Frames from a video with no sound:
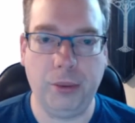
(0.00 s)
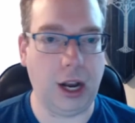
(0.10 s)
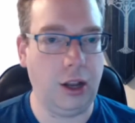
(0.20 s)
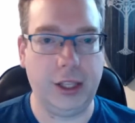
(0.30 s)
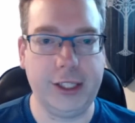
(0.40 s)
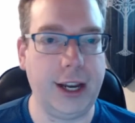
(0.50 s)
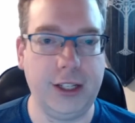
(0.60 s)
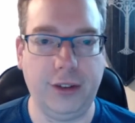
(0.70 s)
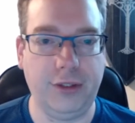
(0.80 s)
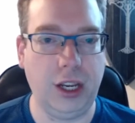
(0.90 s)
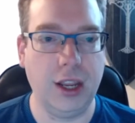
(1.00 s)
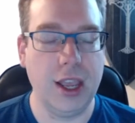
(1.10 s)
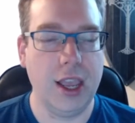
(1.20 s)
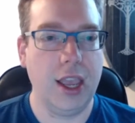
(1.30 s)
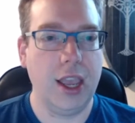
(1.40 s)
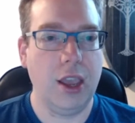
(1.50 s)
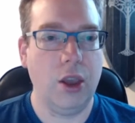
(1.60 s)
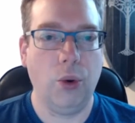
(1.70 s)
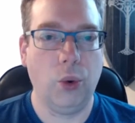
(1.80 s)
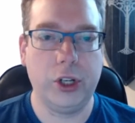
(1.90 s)
We got all this activity.
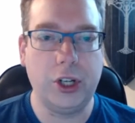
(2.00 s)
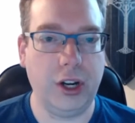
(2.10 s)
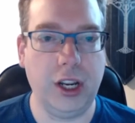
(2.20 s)
We're turning